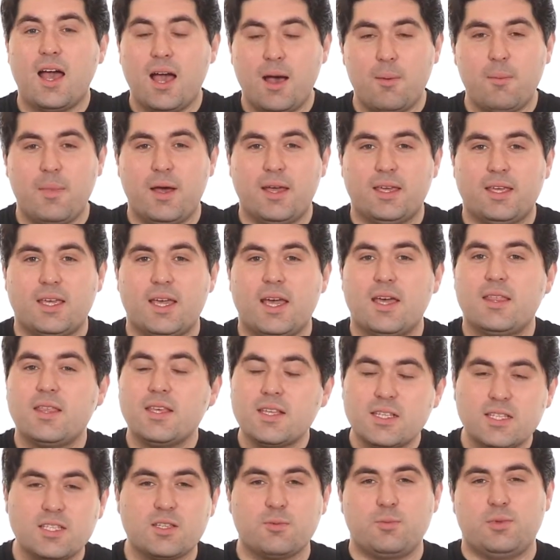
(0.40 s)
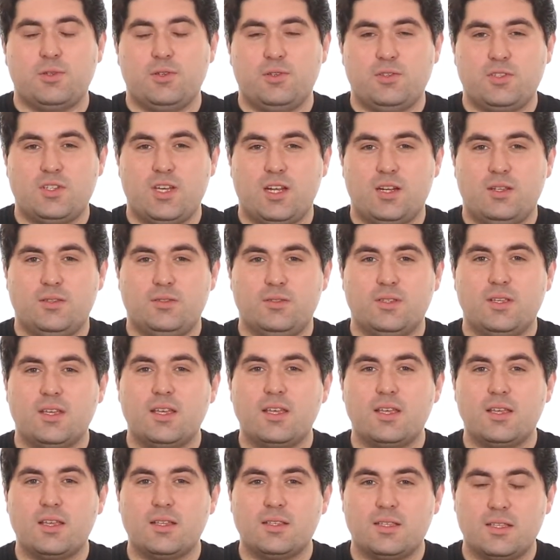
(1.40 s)
I'm Mike and this is the Balloon Channel.
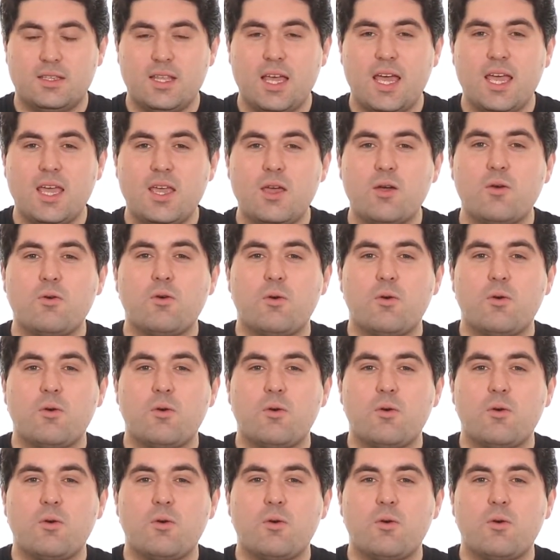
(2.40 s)
Today